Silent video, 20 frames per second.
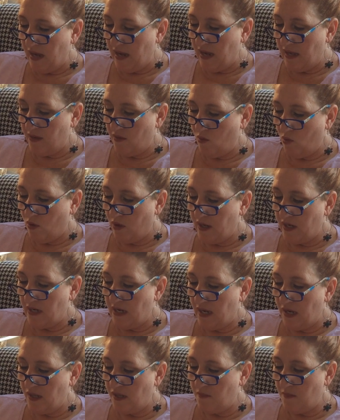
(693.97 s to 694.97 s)
and
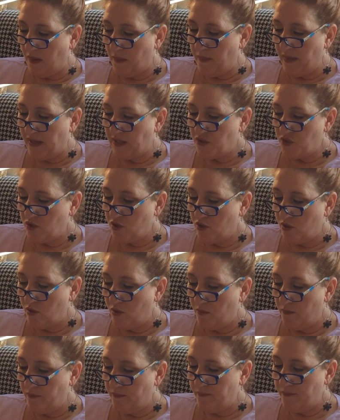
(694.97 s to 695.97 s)
organize my
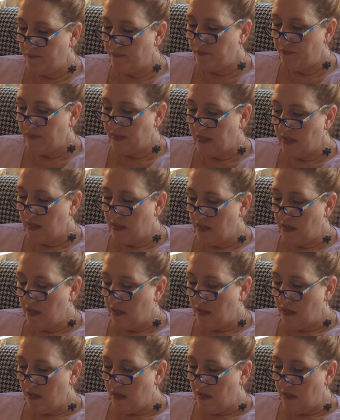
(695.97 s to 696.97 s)
bedroom.
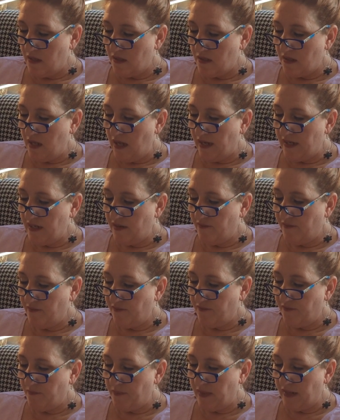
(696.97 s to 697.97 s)
It's kind
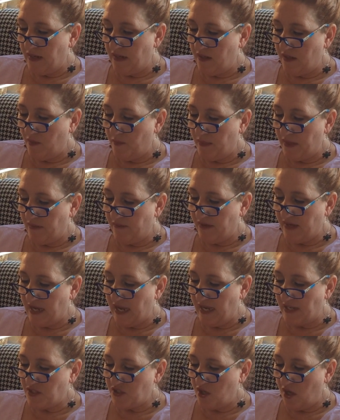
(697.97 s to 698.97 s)
of been a little bit of a
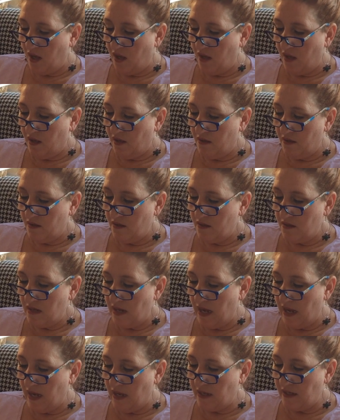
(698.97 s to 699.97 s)
catch-all,
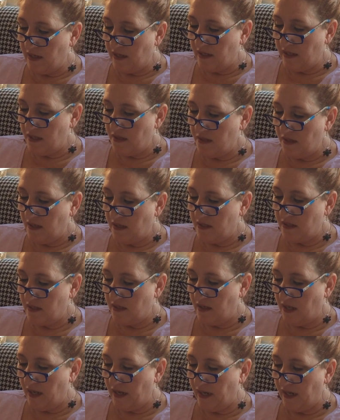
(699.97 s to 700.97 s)
and I just need to